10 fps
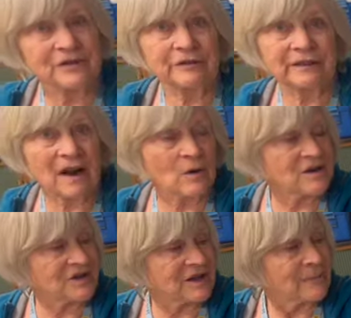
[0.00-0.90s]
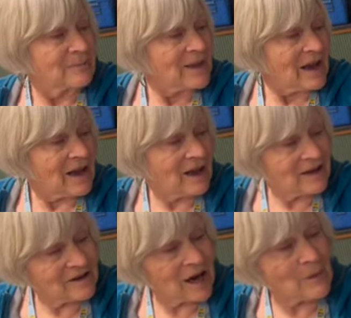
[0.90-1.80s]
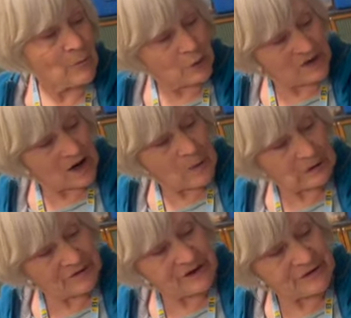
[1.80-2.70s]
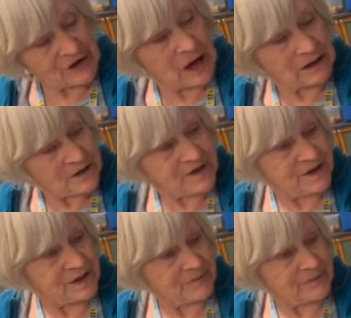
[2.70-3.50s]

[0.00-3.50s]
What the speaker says: her flowers, and come up with a couple of different colors.